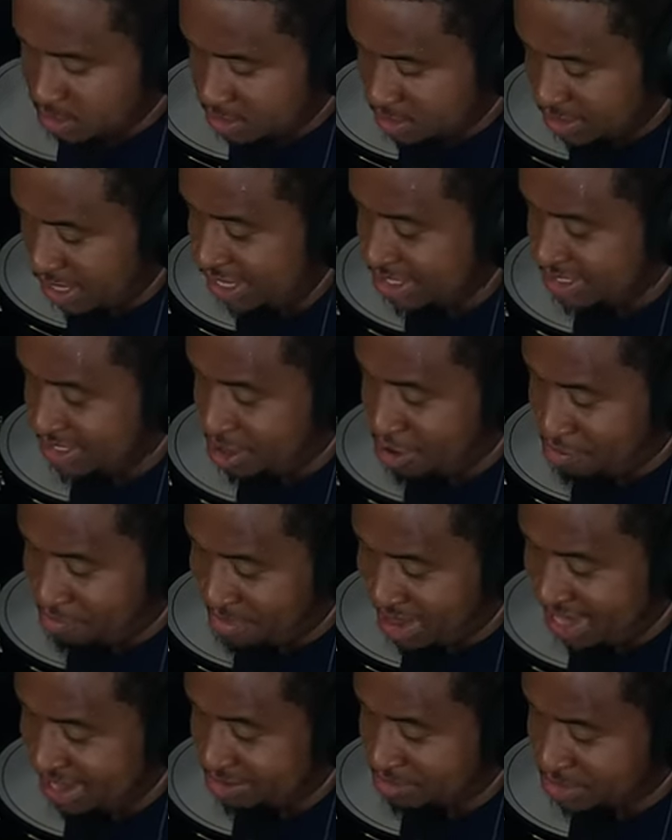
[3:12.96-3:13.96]
nice little
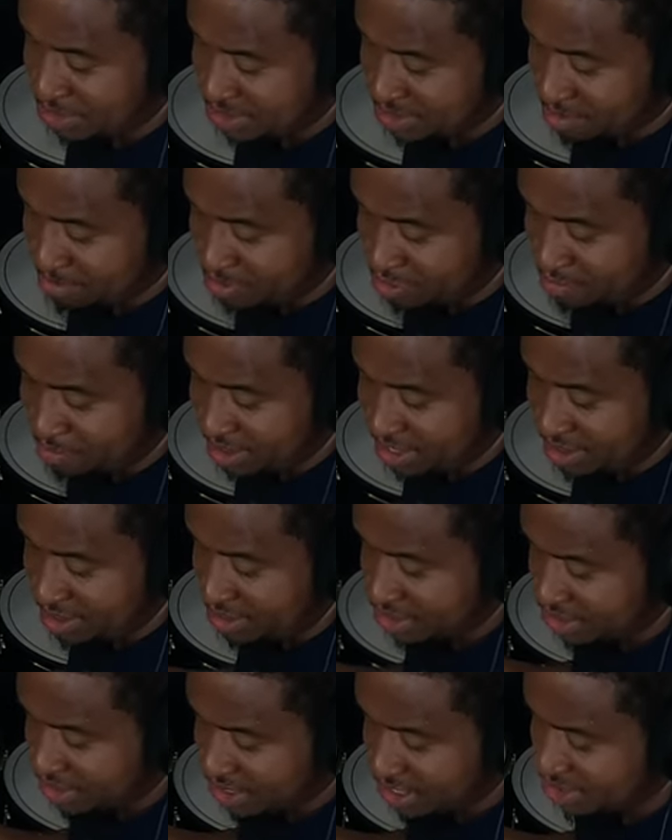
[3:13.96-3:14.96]
minor cymbal,
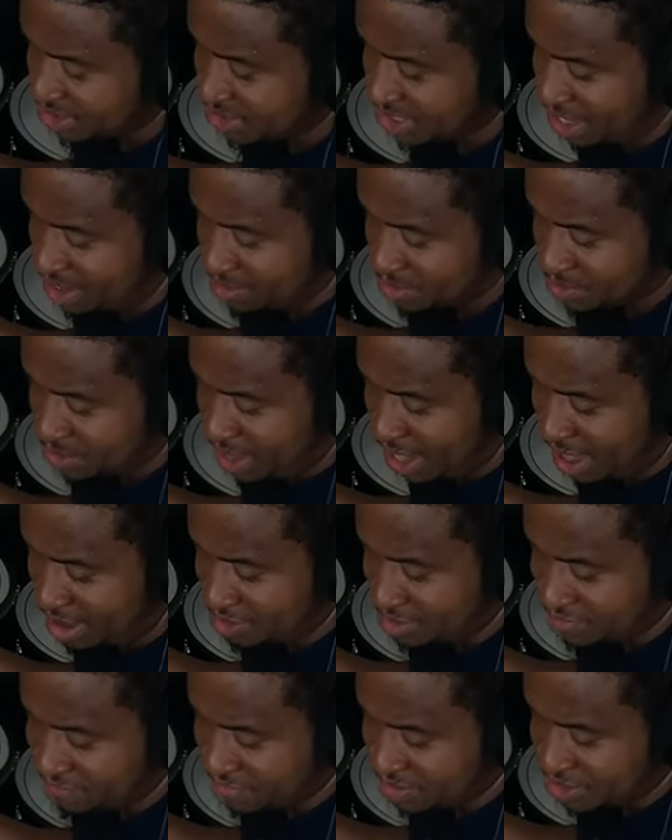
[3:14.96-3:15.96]
but there's times where I'll
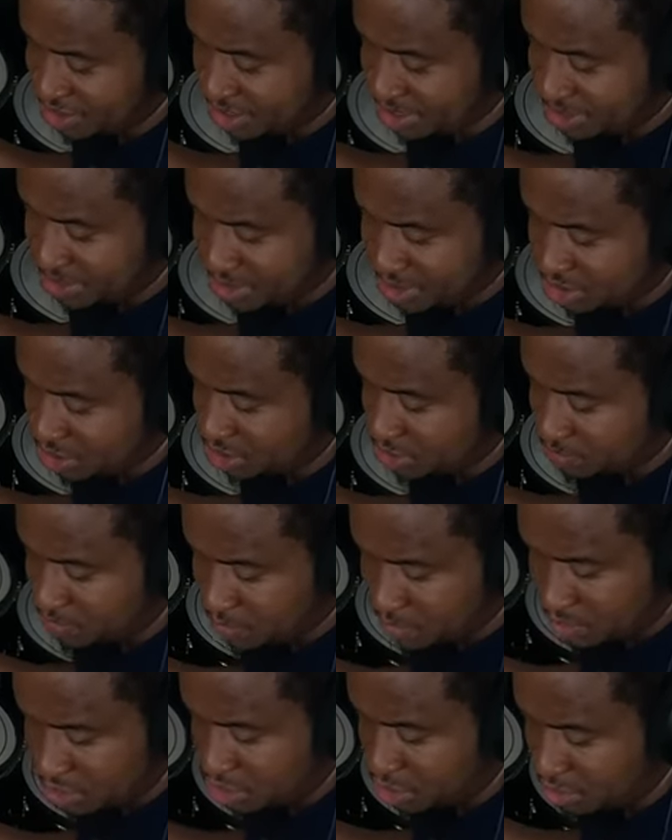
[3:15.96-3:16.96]
even just
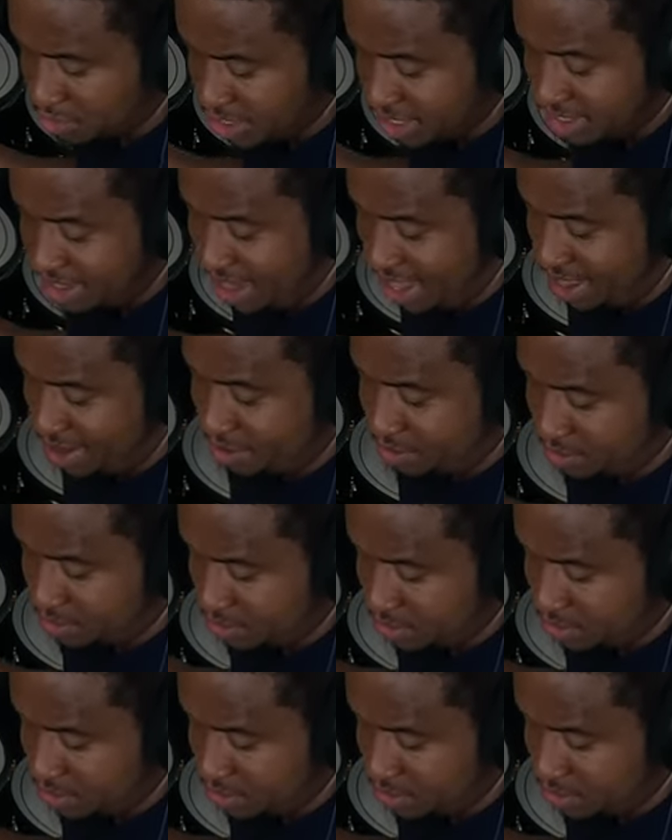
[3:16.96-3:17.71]
tone it down